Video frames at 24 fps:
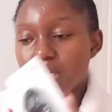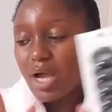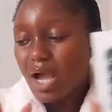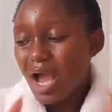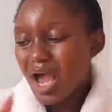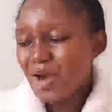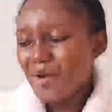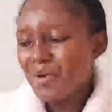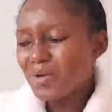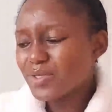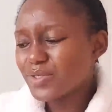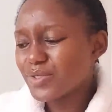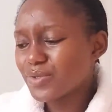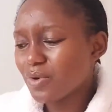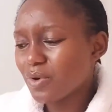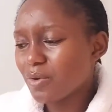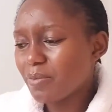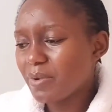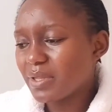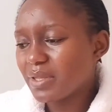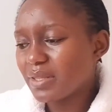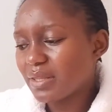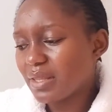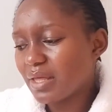I don't want to
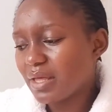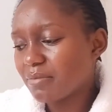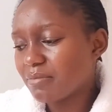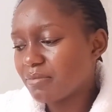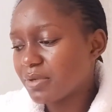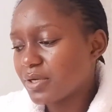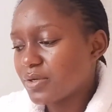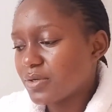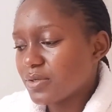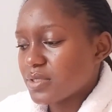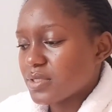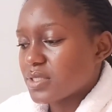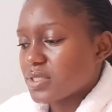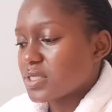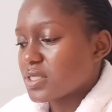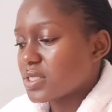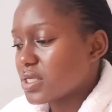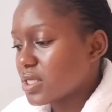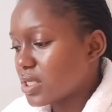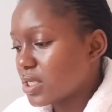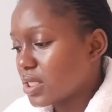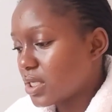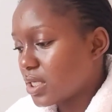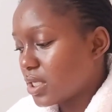open them
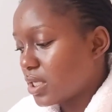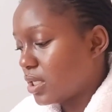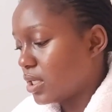because